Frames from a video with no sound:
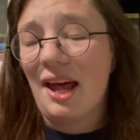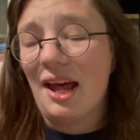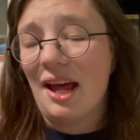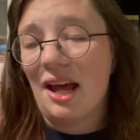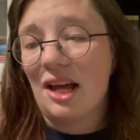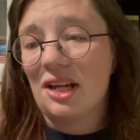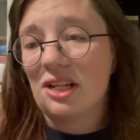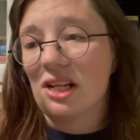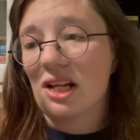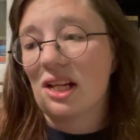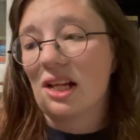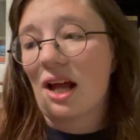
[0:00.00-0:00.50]

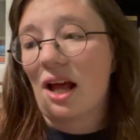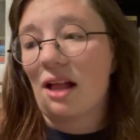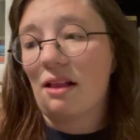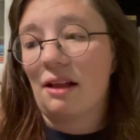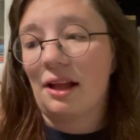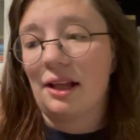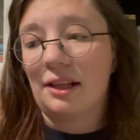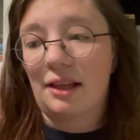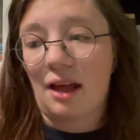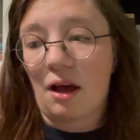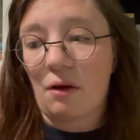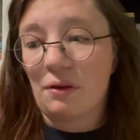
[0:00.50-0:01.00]
It's just kind of
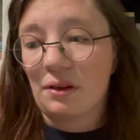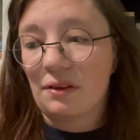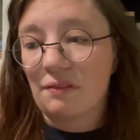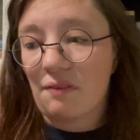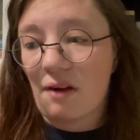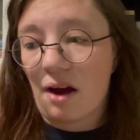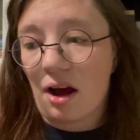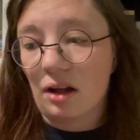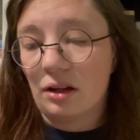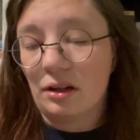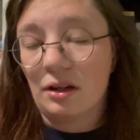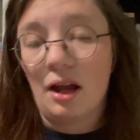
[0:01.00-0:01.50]
like, that was
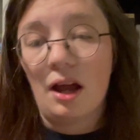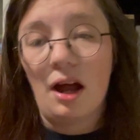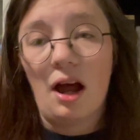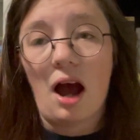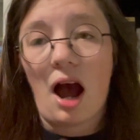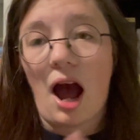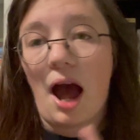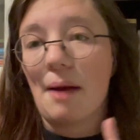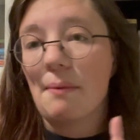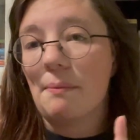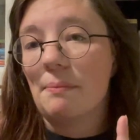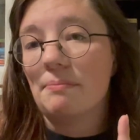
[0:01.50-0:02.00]
fun.
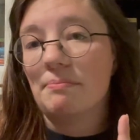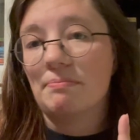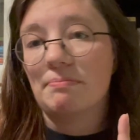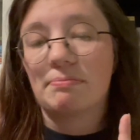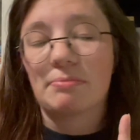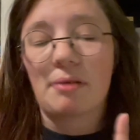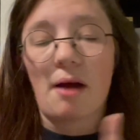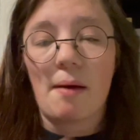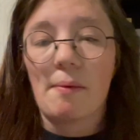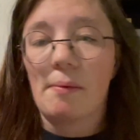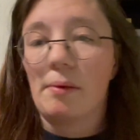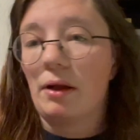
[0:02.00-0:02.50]
I'm
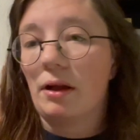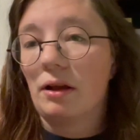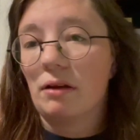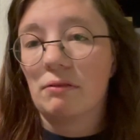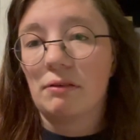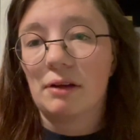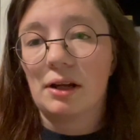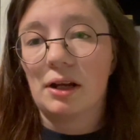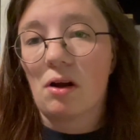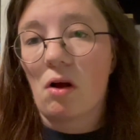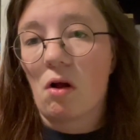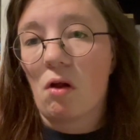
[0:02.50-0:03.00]
probably going to
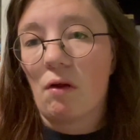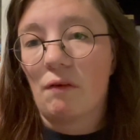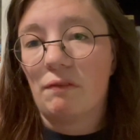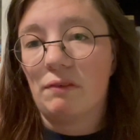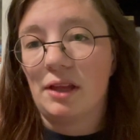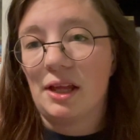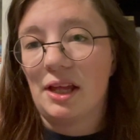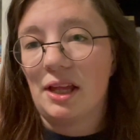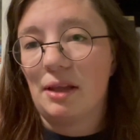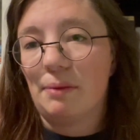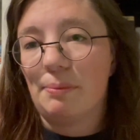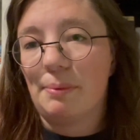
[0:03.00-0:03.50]
read all of
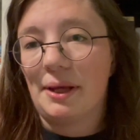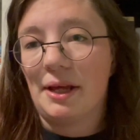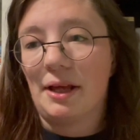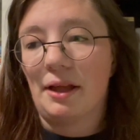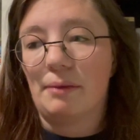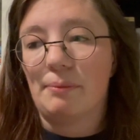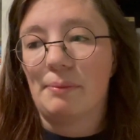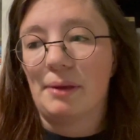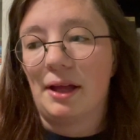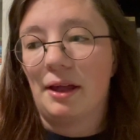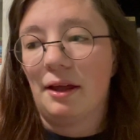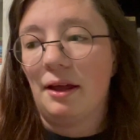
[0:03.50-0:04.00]
these because
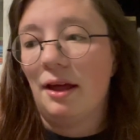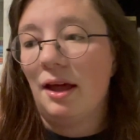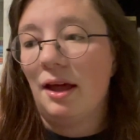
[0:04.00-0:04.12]
my